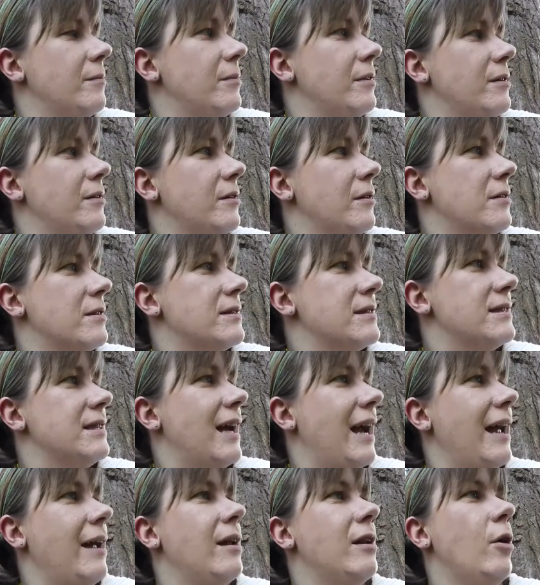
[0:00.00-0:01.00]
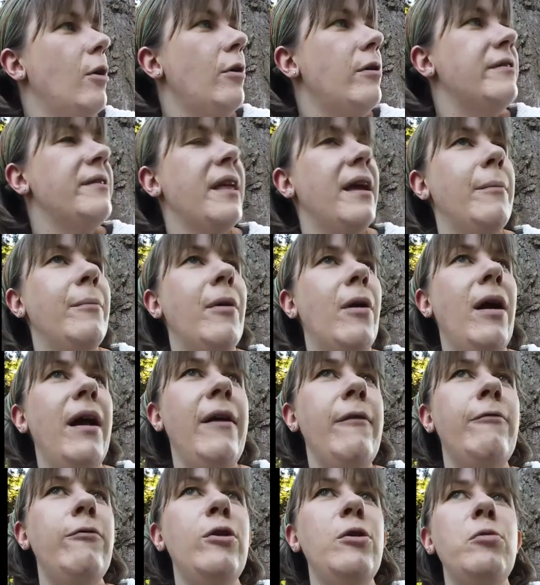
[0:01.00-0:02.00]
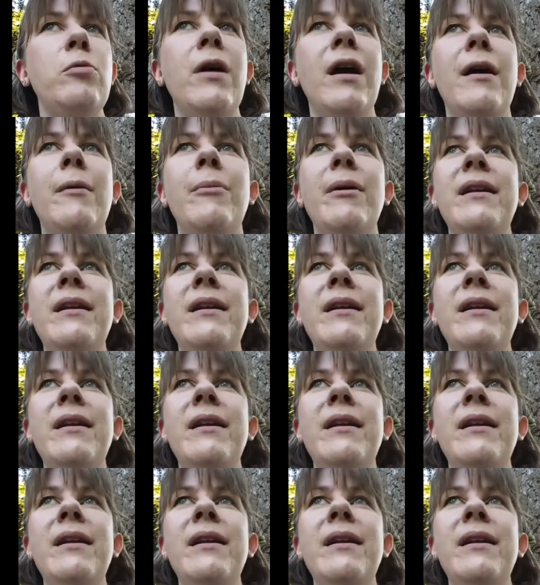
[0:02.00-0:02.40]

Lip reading: because I heard them everywhere,